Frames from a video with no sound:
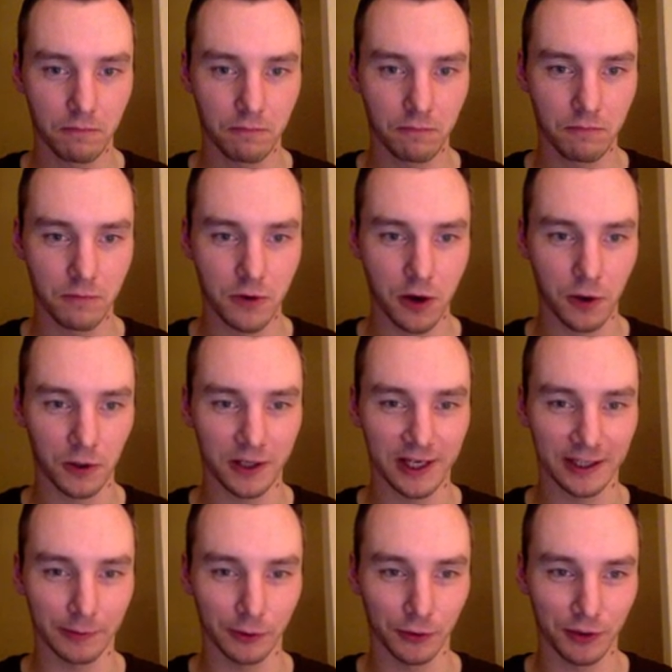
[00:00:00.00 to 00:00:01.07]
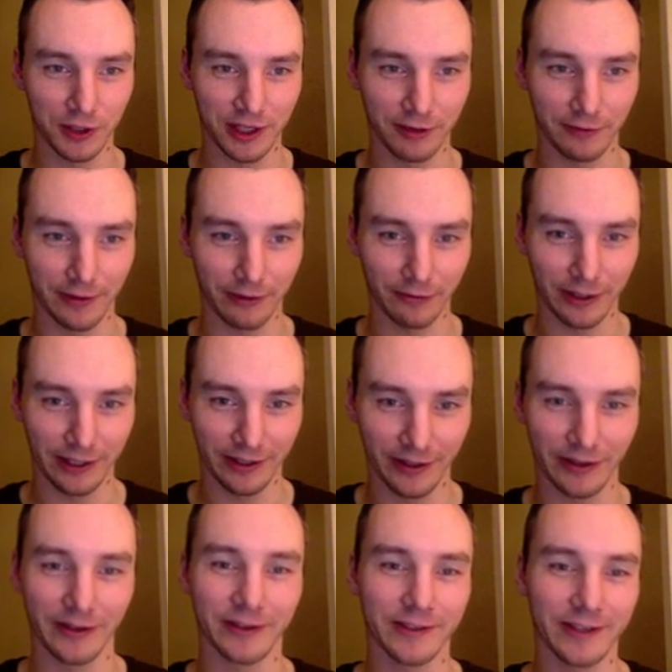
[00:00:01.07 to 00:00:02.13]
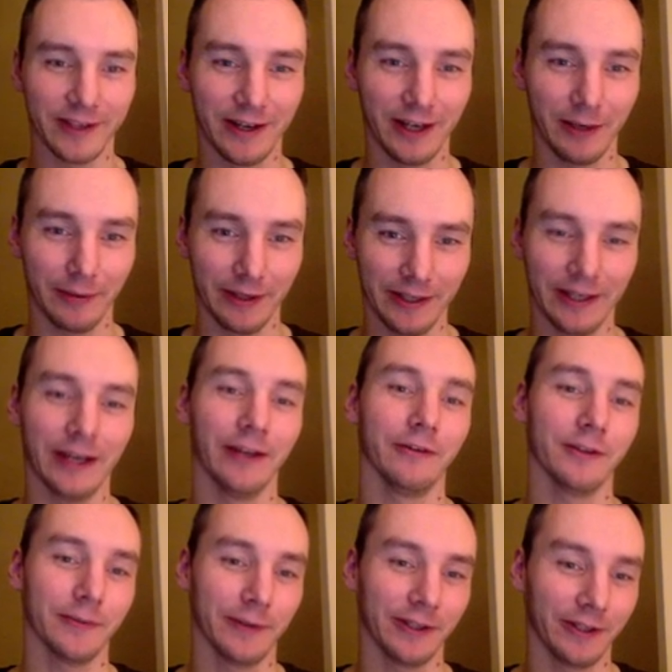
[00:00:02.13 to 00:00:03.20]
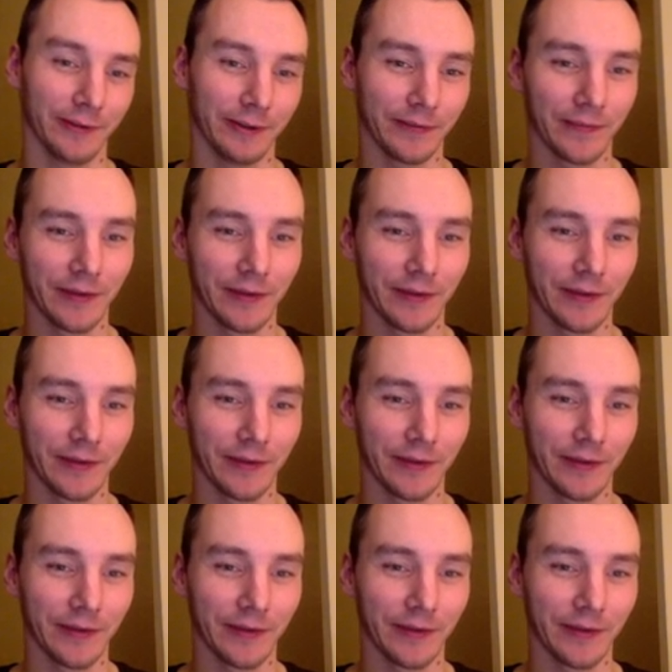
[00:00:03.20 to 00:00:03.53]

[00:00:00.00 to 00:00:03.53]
No detectable screen shake from that really. Oh, there's a tiny bit. Yeah, there is a tiny bit.